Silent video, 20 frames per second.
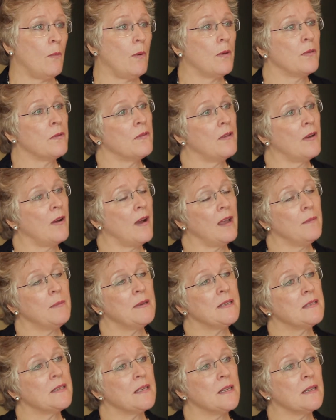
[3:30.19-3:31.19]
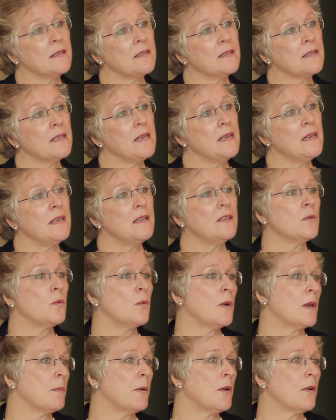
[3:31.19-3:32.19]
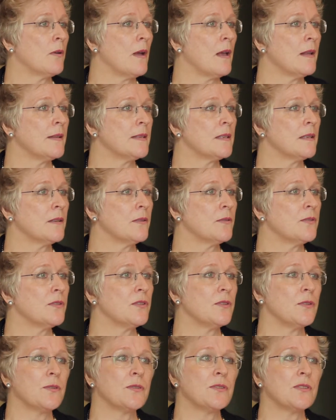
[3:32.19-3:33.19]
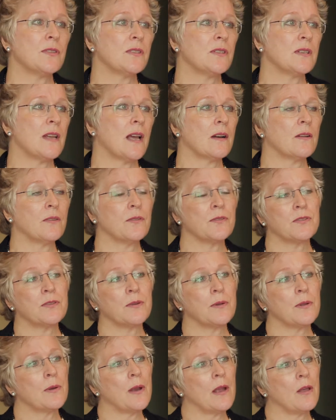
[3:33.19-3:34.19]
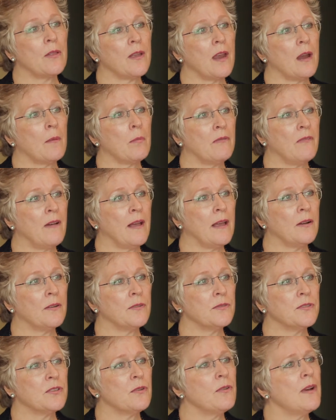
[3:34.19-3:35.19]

whether they're I V C L Cs, W I C peer counselors, nurses, doctors, or other healthcare providers,